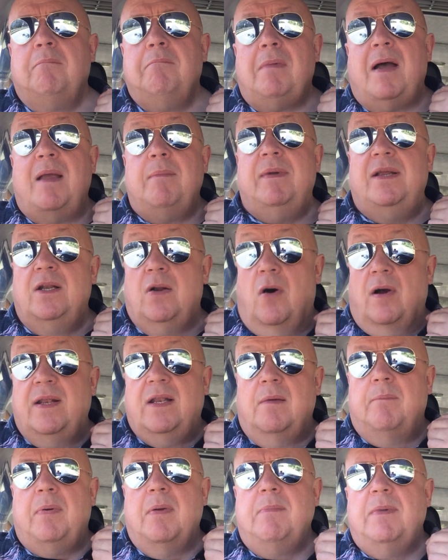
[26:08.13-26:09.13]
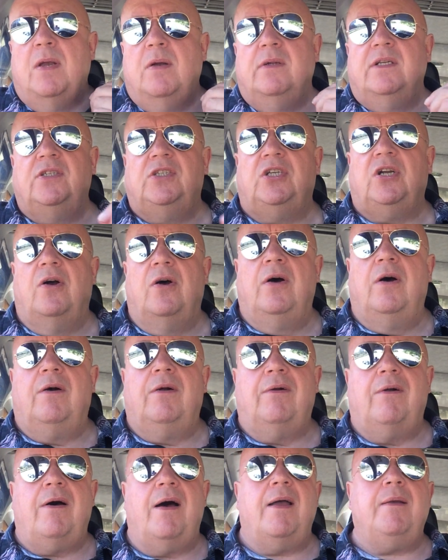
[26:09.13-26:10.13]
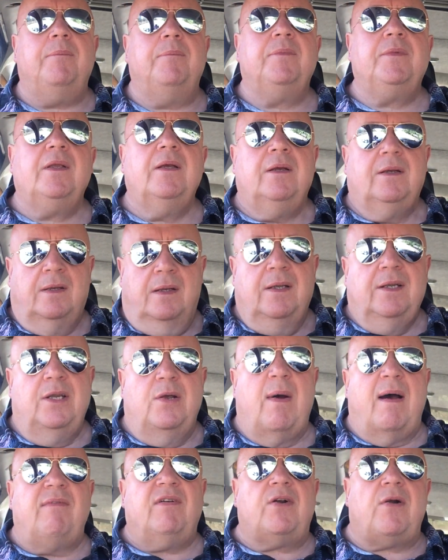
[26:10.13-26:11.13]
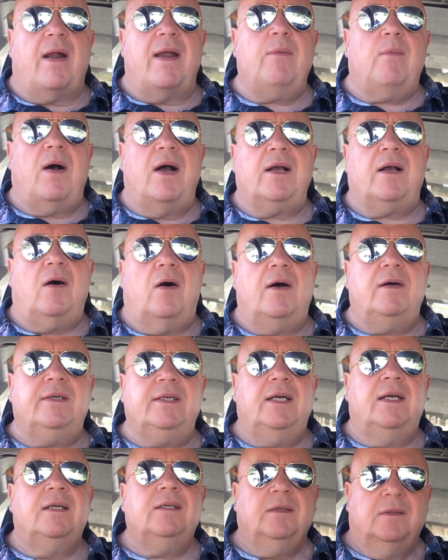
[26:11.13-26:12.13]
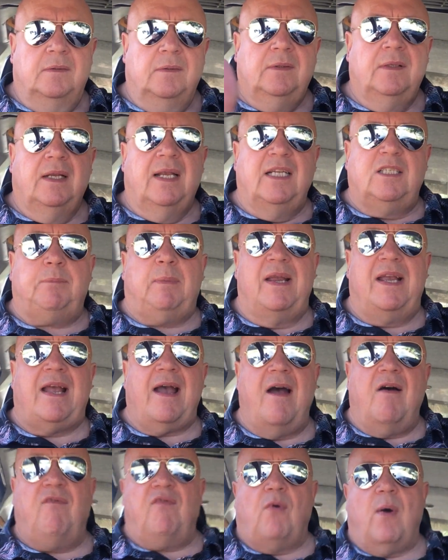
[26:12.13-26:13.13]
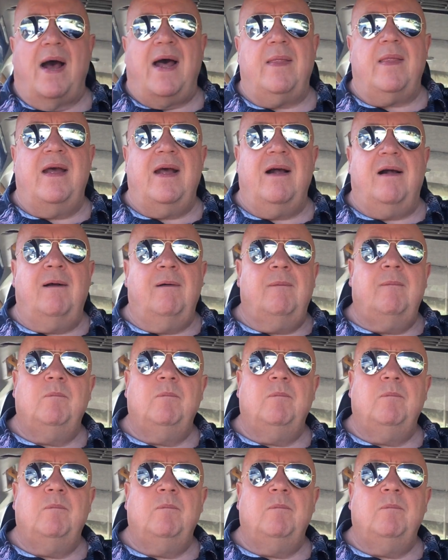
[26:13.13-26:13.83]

Maybe not in the Bermuda shirt, alright? You have a great one, guys. Let's be careful out there.